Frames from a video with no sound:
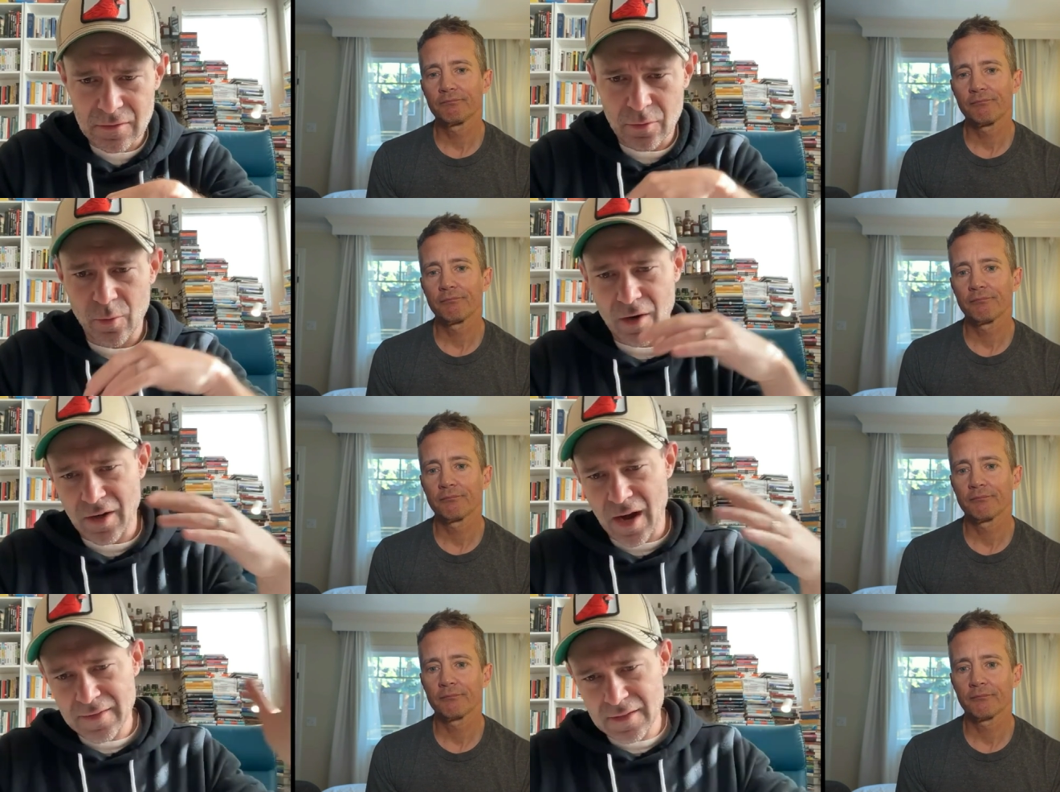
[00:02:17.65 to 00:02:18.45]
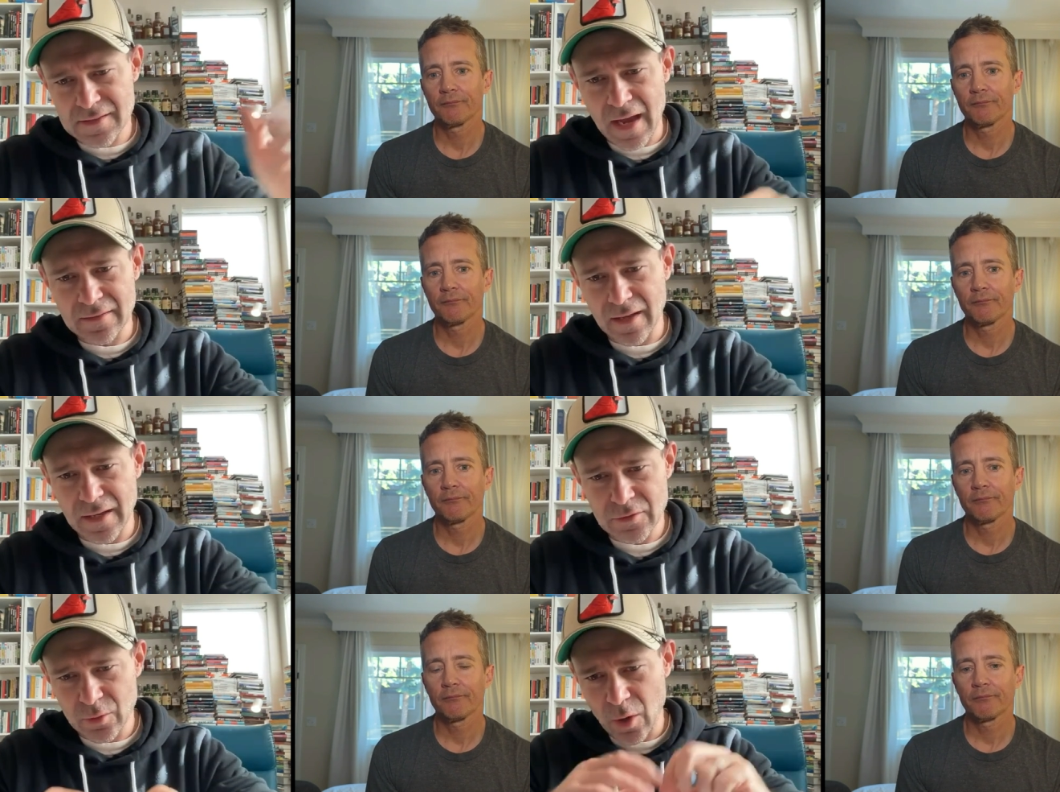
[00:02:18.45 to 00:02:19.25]
Speaker 1: who are on the
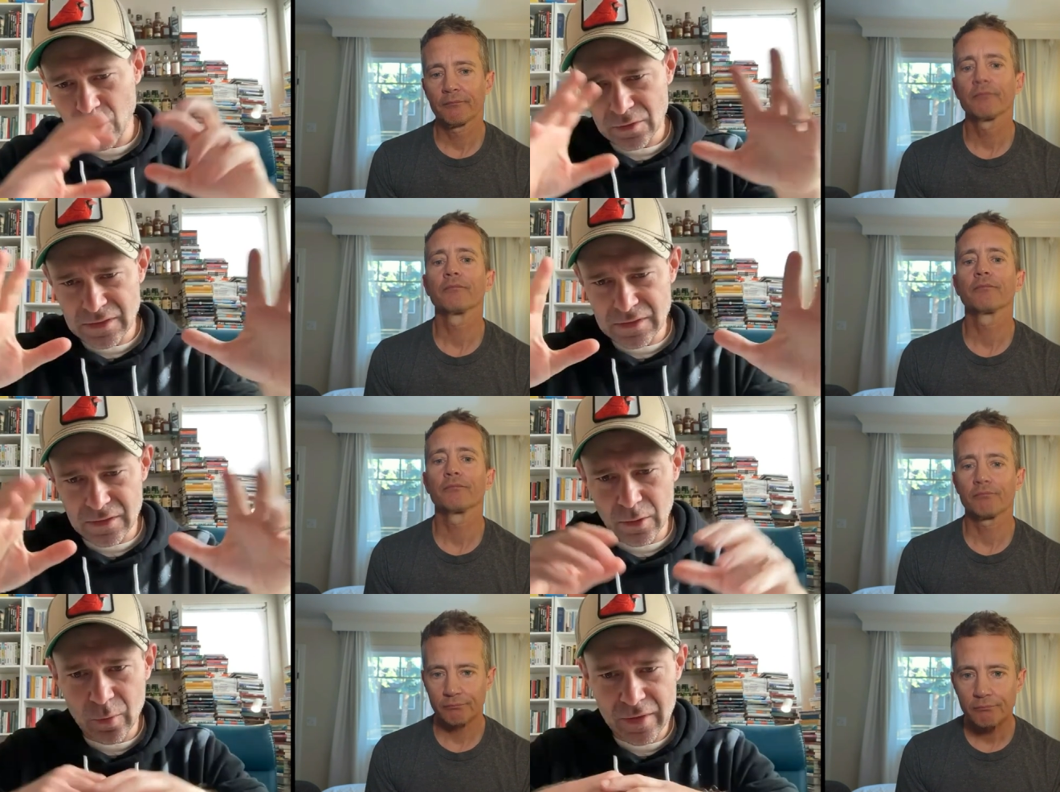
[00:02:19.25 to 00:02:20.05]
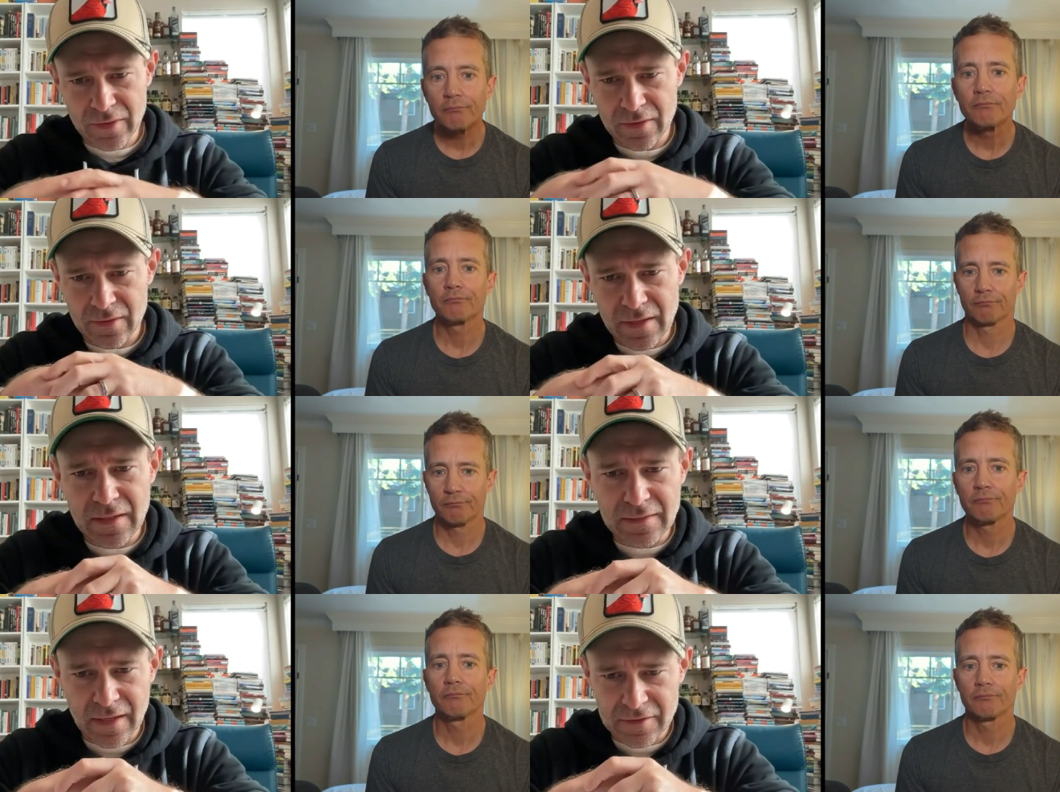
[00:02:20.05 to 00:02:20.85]
sidelines or only deal with
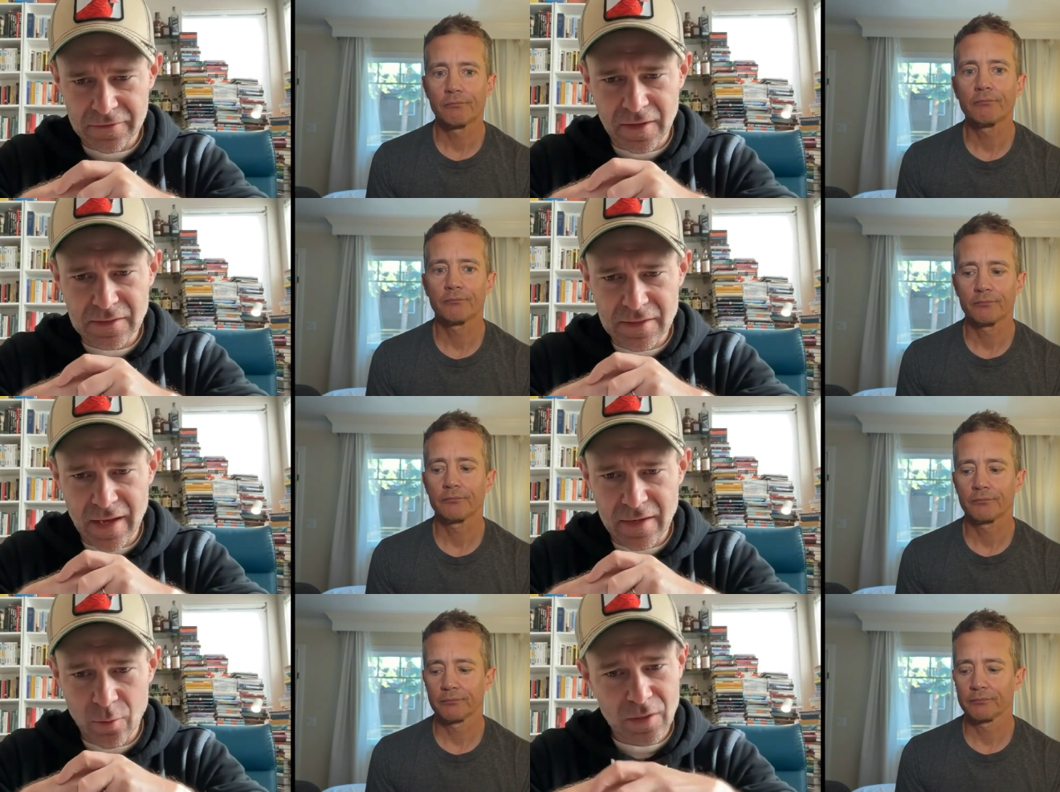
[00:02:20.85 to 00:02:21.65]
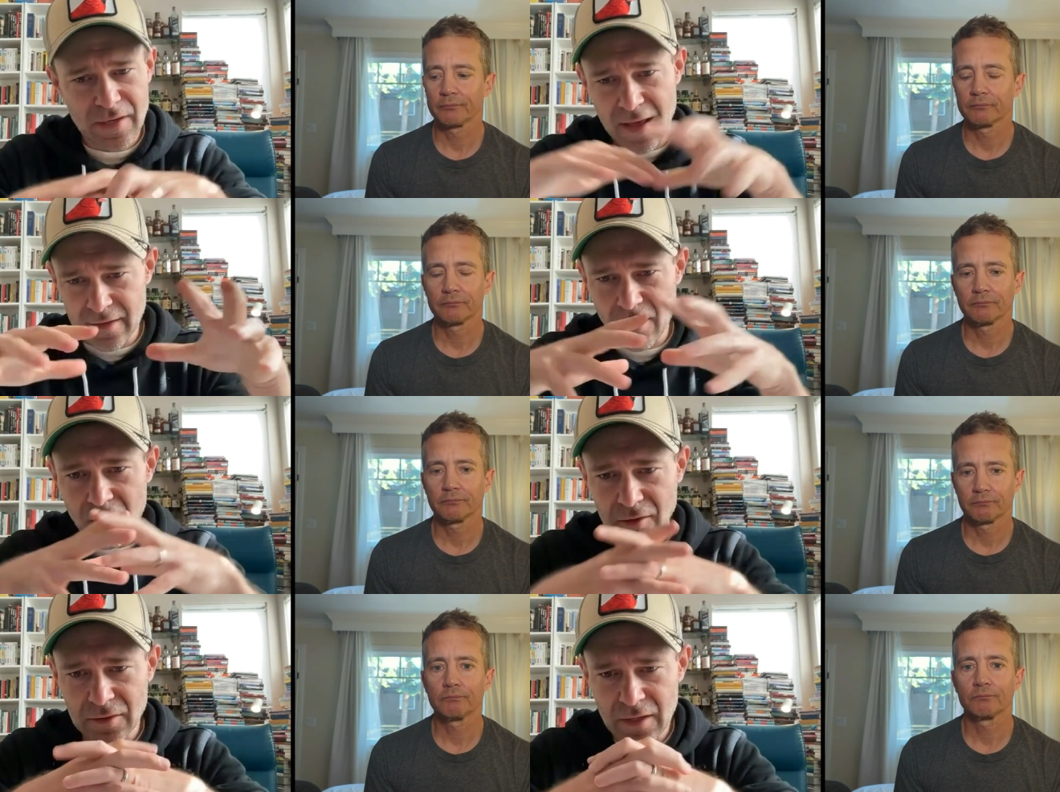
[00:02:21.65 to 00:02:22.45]
index funds, say, or not at
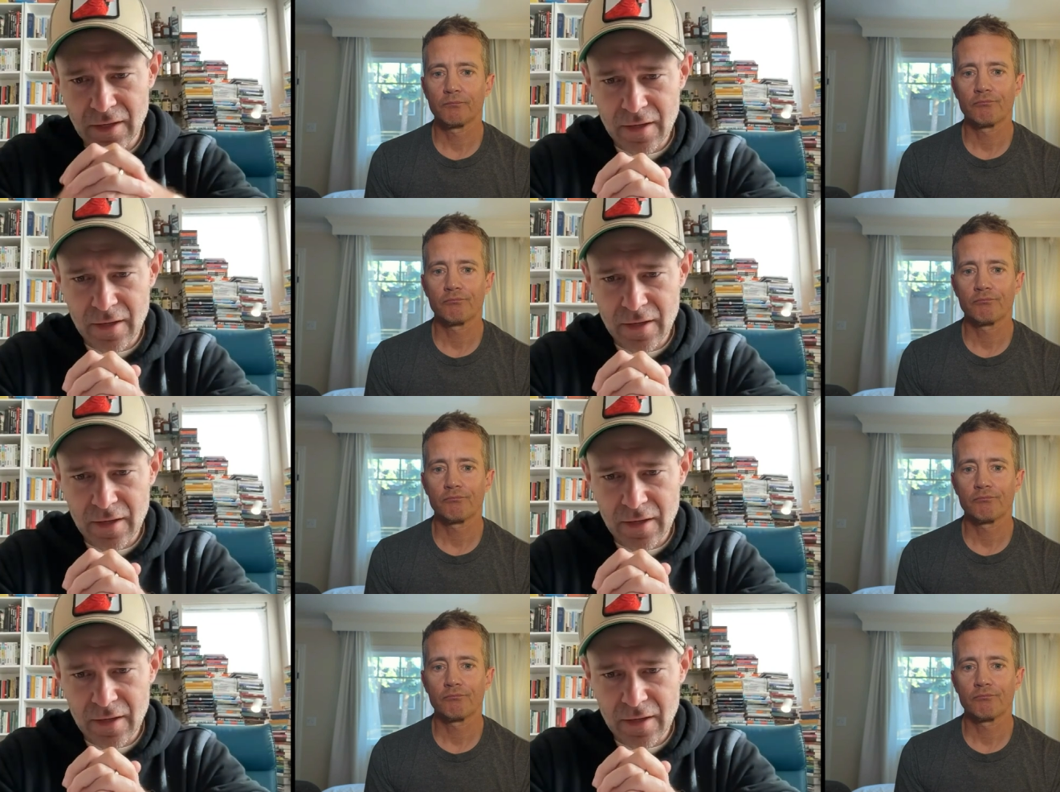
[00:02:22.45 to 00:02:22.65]
all,